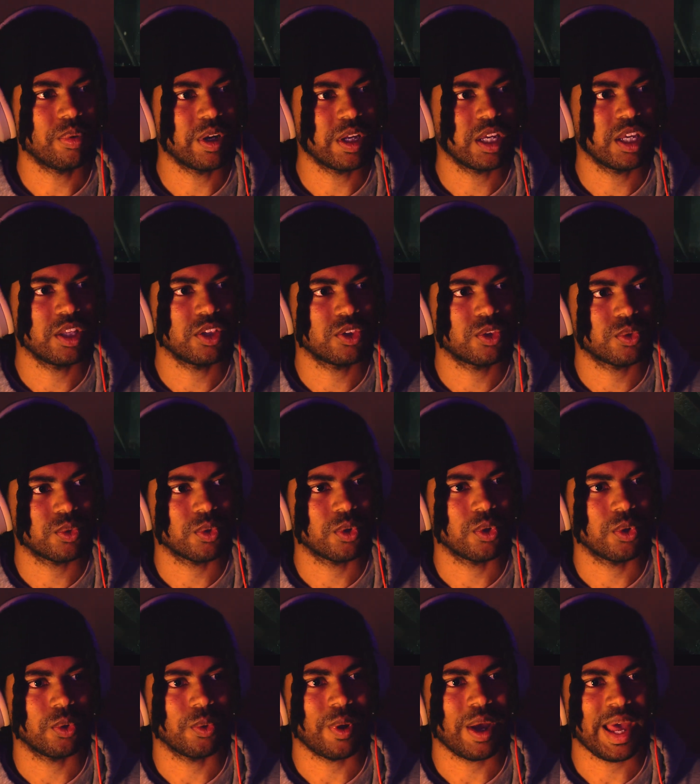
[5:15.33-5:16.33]
bring it
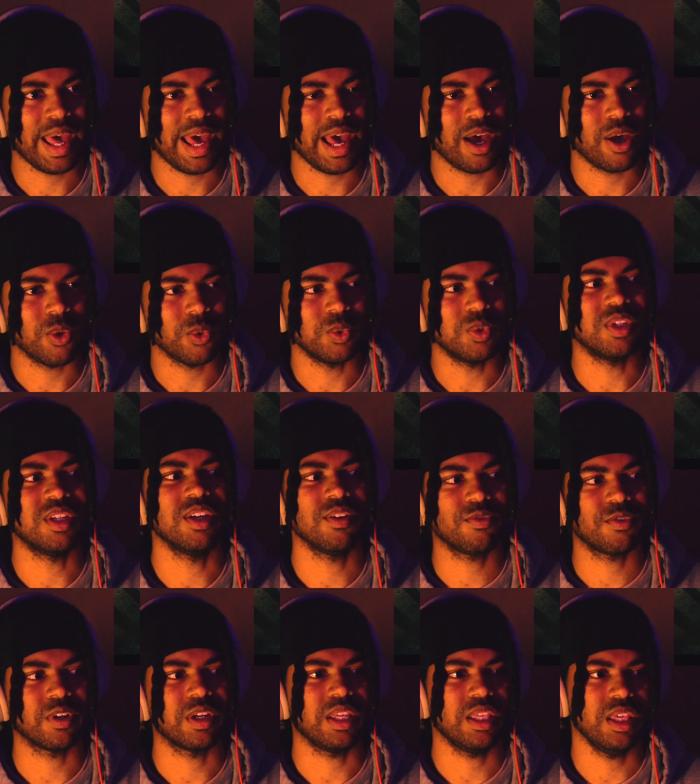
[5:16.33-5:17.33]
through how
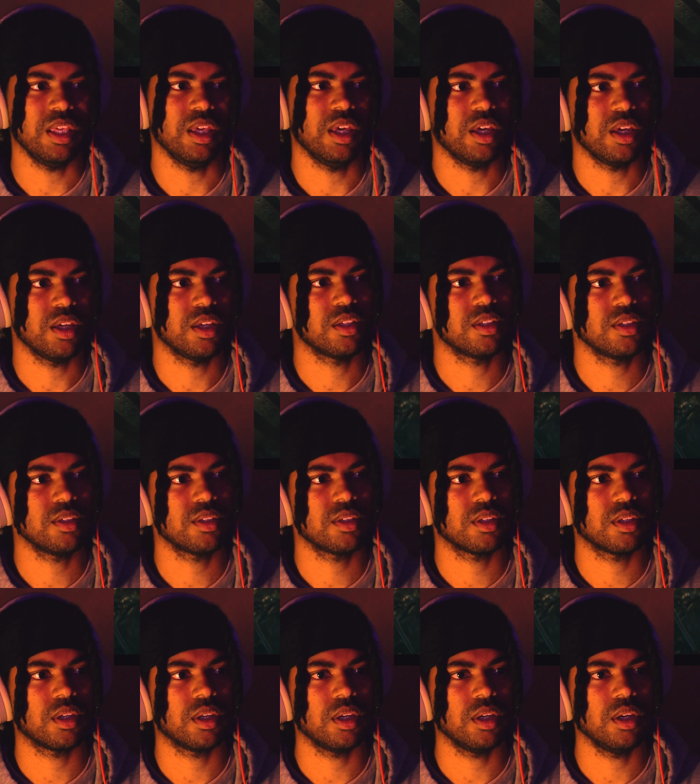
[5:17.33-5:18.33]
different he
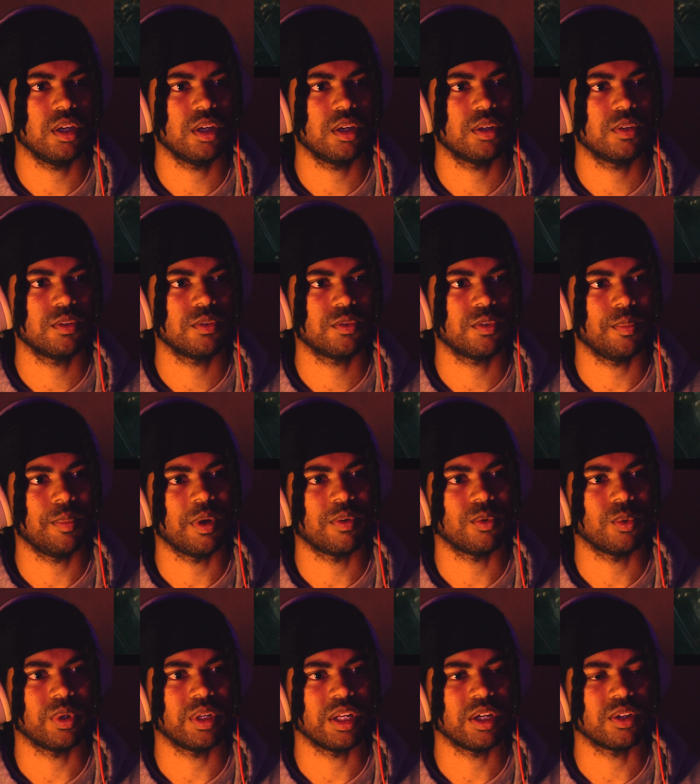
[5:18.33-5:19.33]
is from
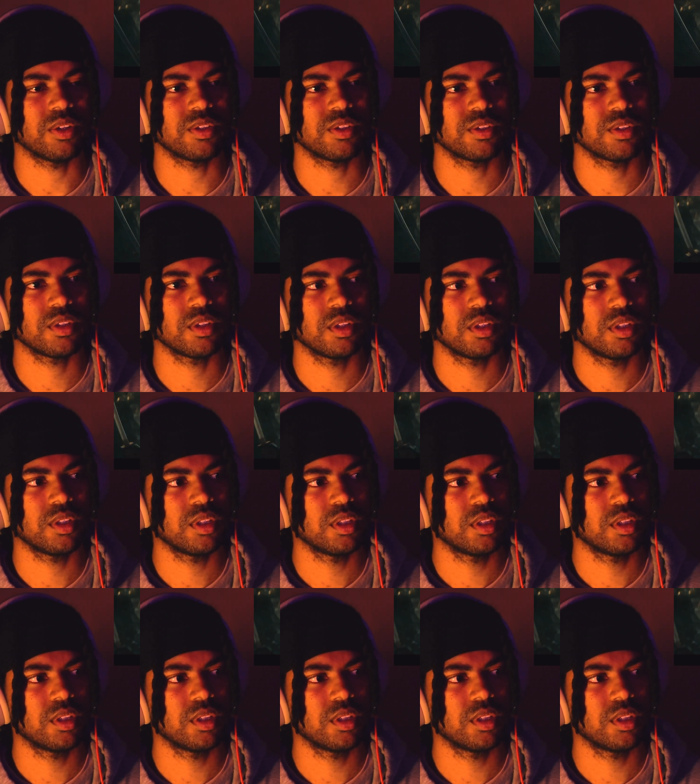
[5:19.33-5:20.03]
everyone else.